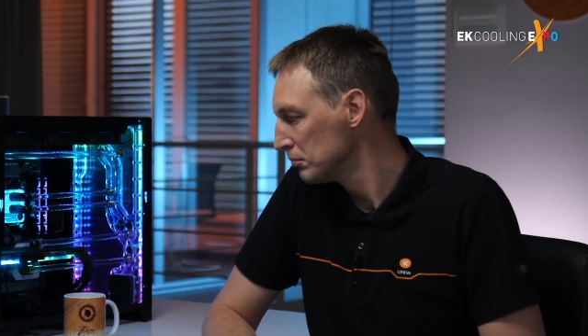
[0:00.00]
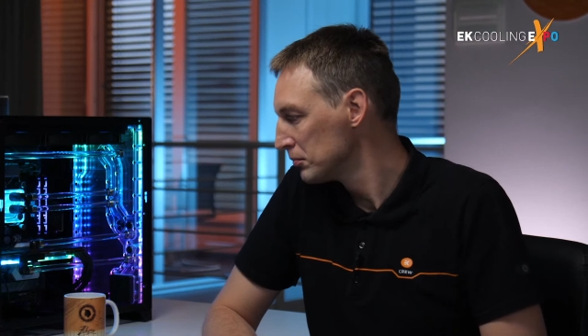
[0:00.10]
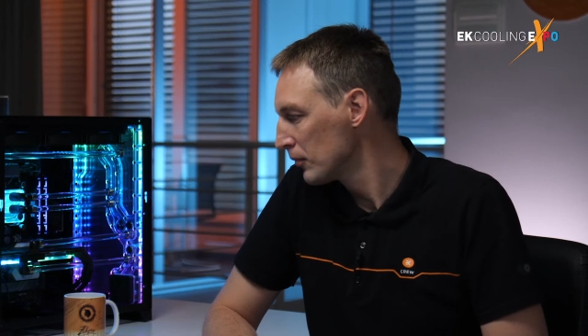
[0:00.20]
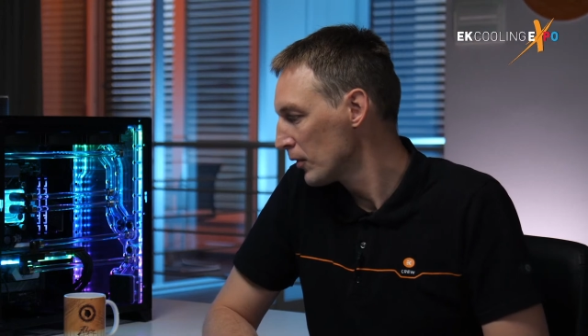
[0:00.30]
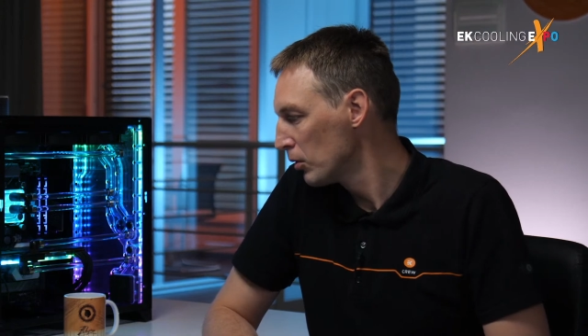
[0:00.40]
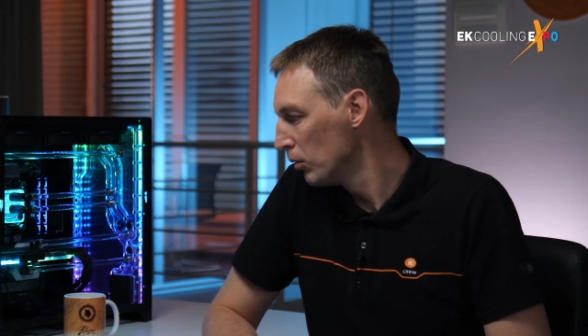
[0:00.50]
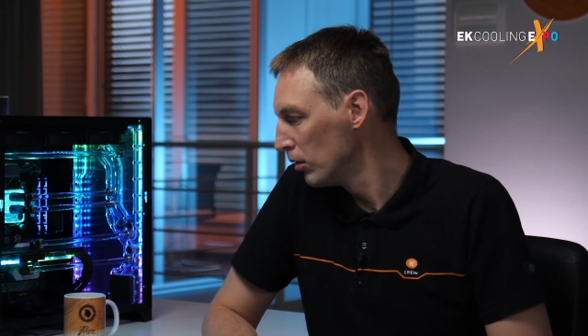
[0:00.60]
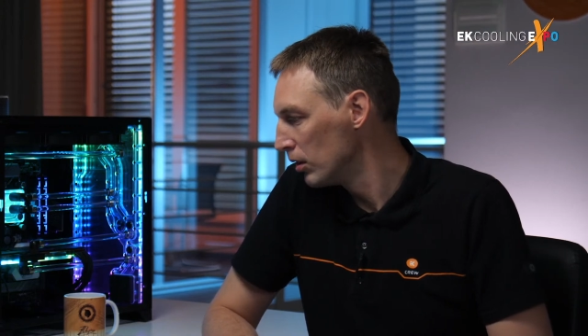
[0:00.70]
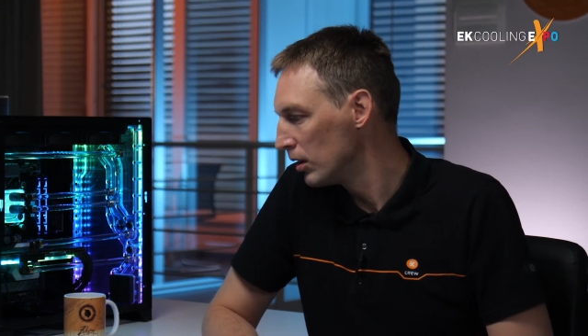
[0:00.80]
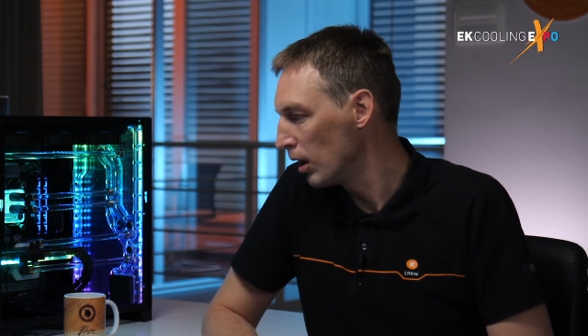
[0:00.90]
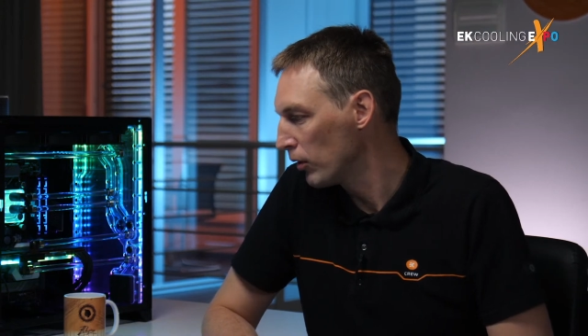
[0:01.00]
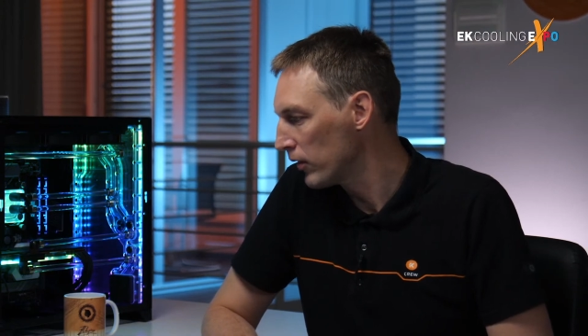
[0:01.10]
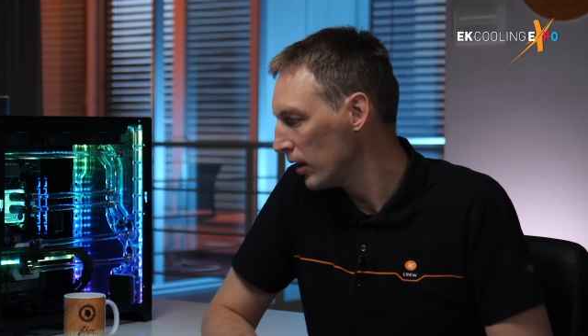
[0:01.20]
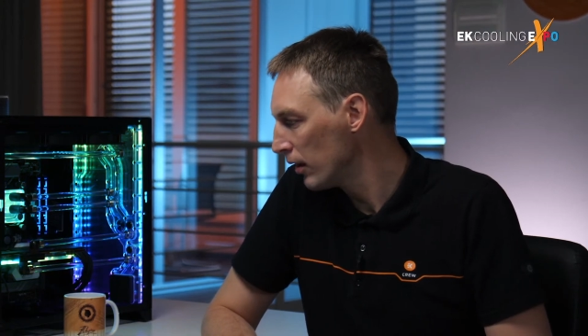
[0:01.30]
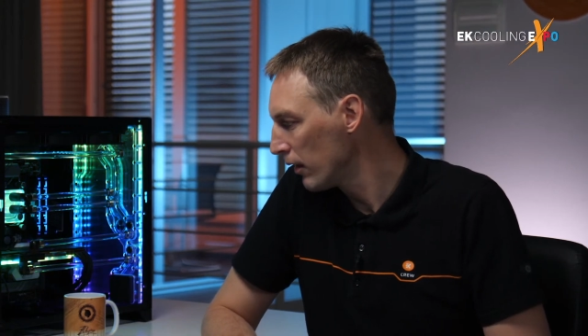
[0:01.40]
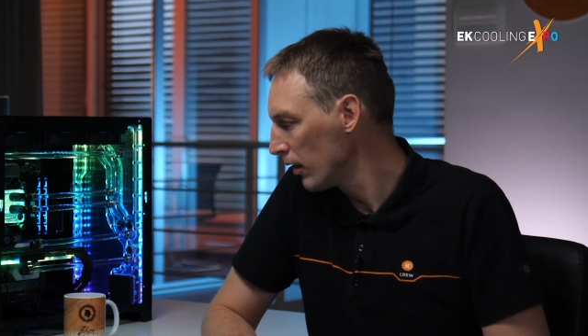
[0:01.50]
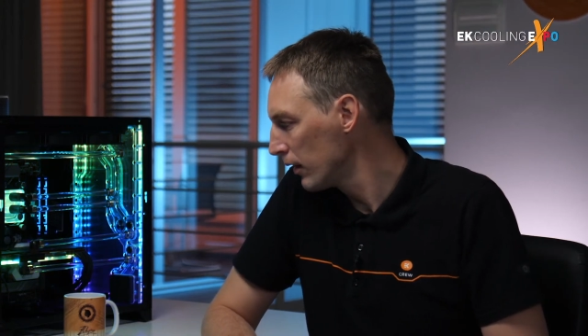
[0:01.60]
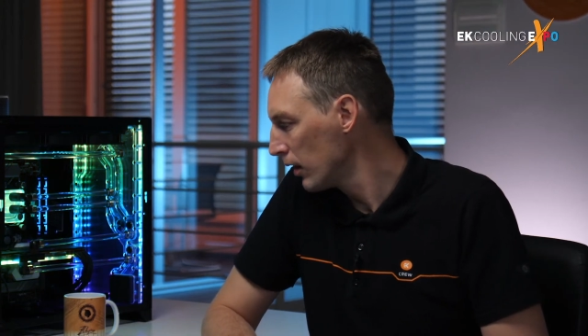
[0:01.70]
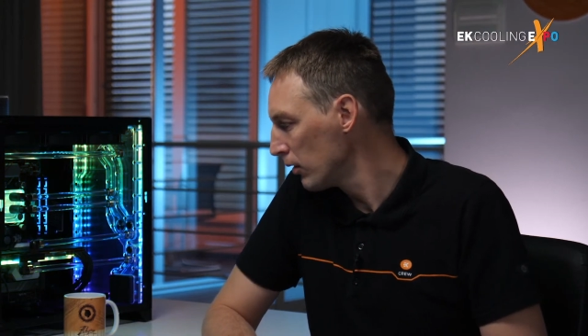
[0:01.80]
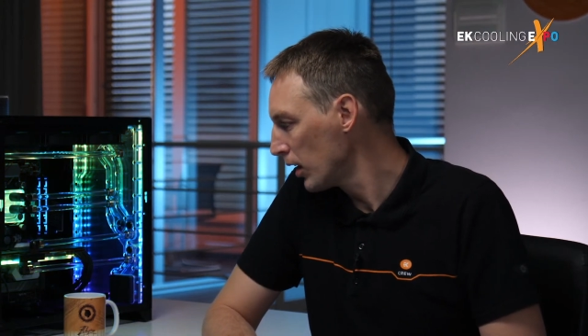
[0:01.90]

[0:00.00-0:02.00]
Cool. I would say I think we have to